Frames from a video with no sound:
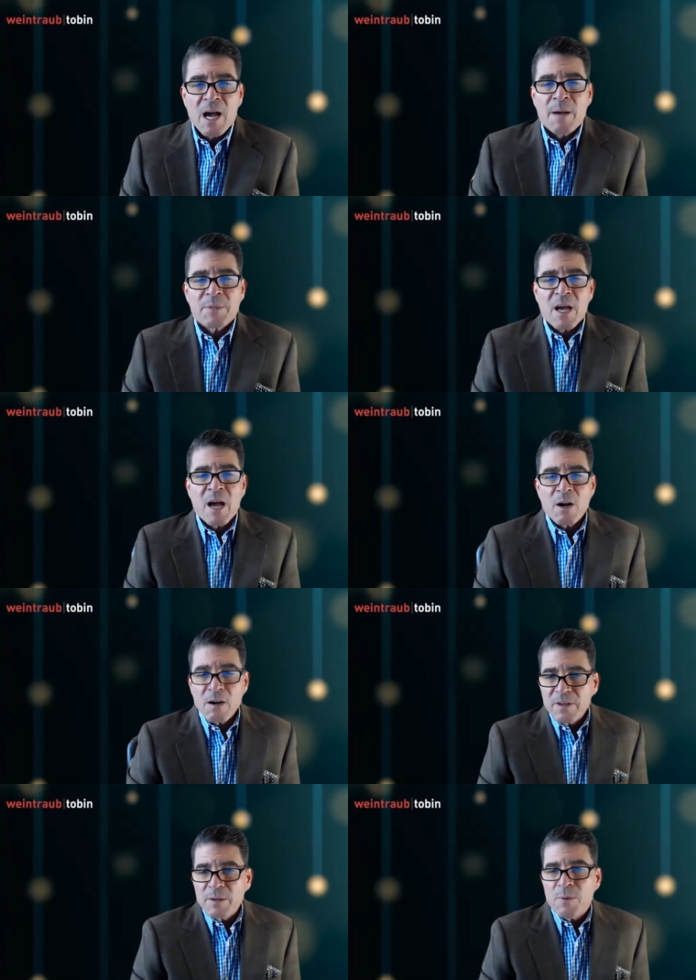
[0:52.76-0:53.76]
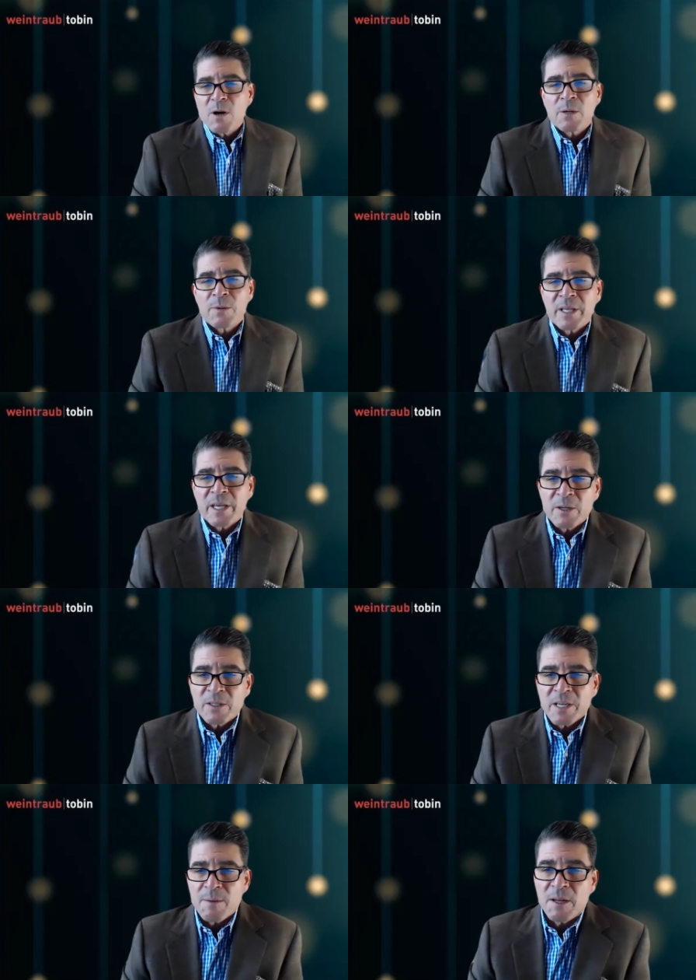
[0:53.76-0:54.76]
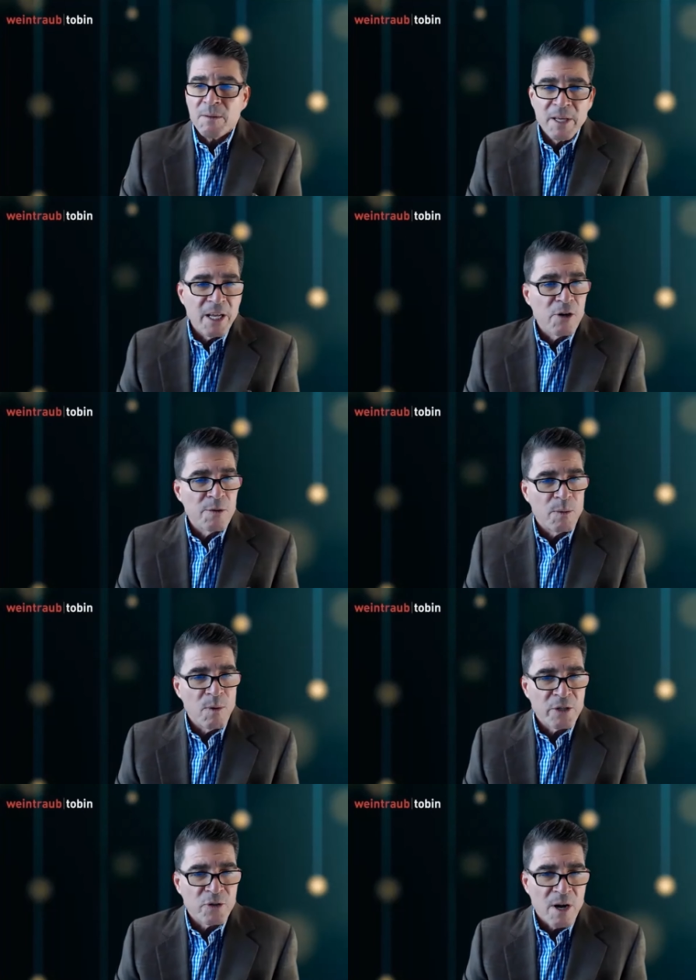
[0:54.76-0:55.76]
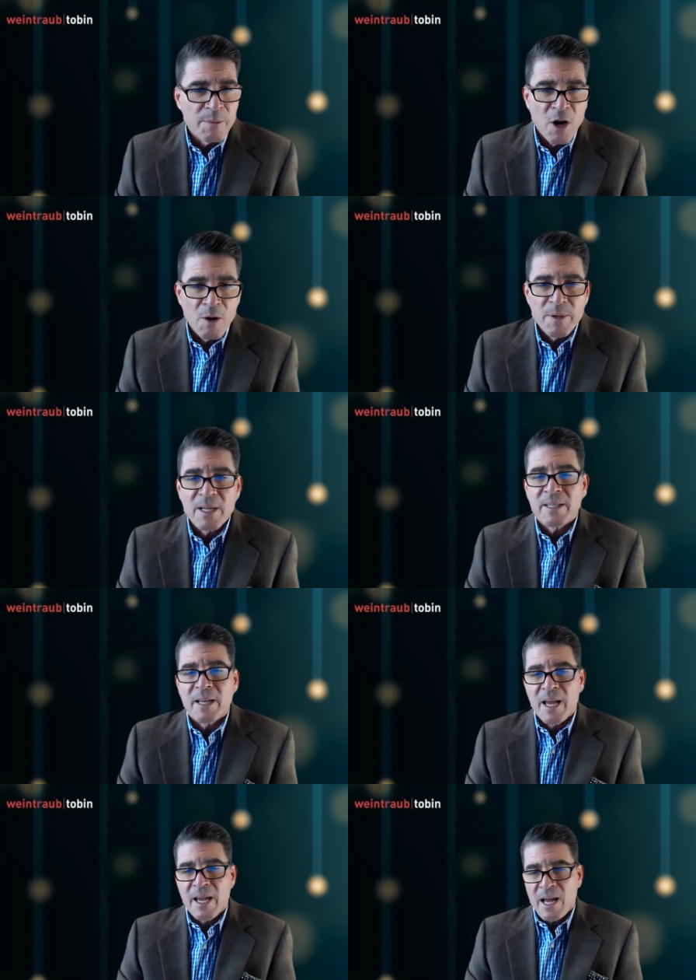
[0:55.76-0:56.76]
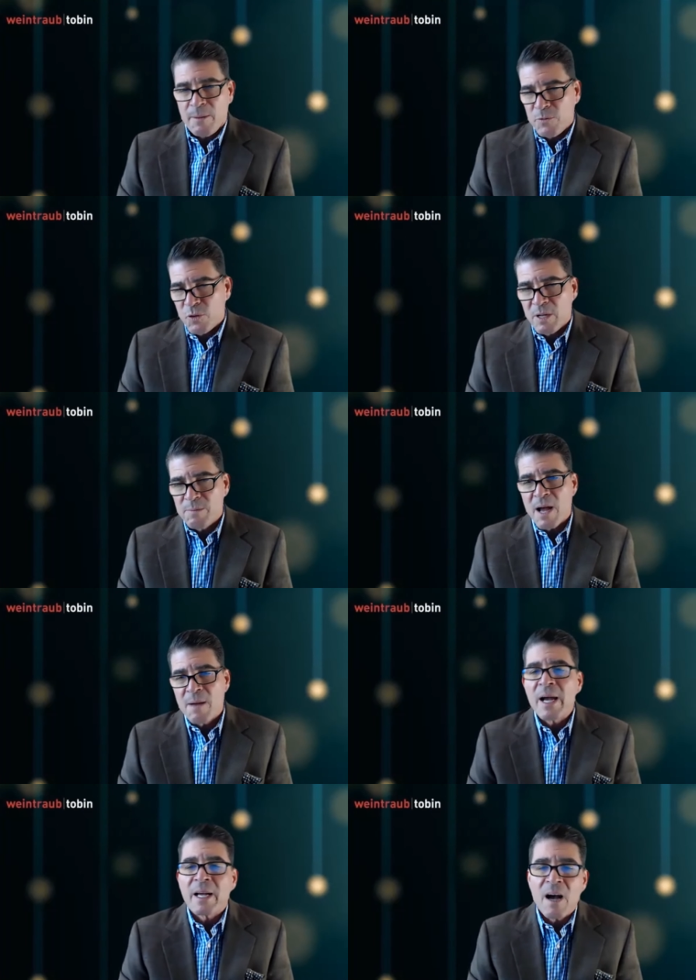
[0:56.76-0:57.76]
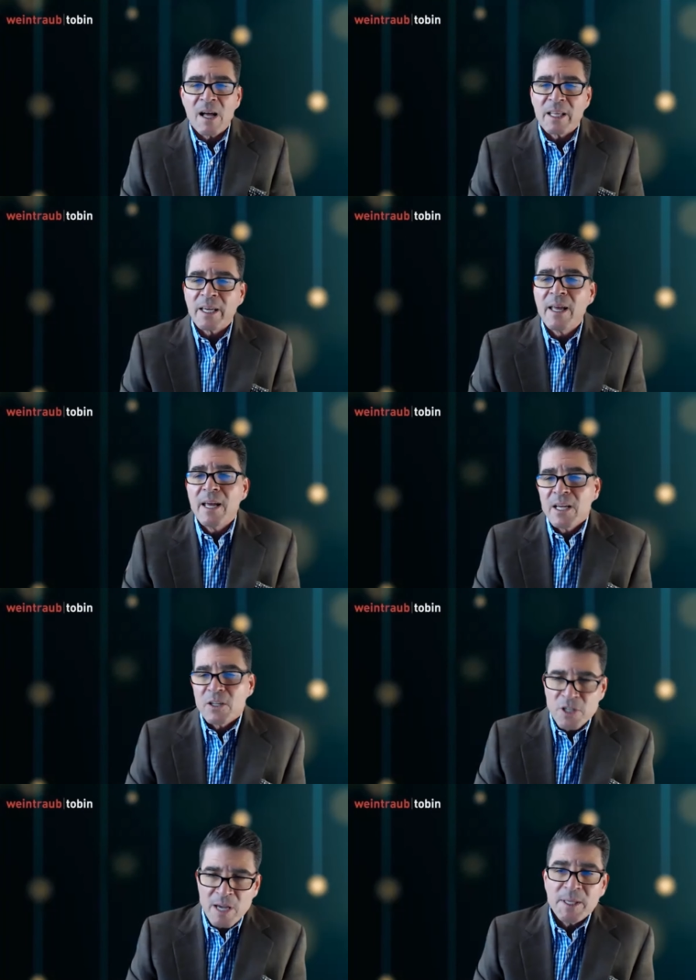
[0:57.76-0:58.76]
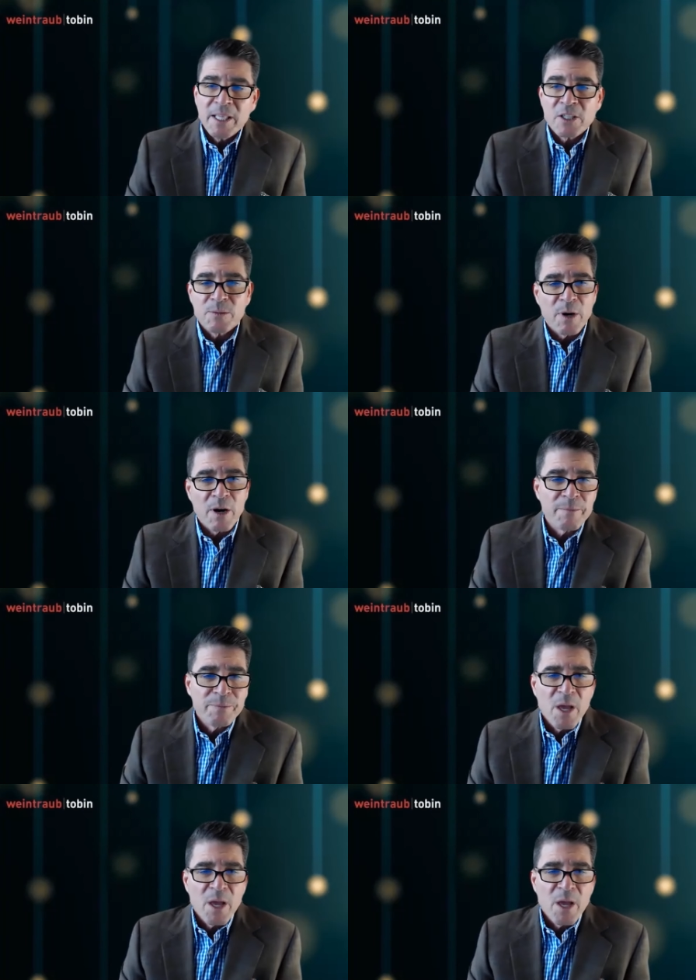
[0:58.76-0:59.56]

I'm Scott Hervey, a partner with the Entertainment and Media Group at Weintraub Tobin, and today I'm joined by my colleague, Jamie Lincenberg.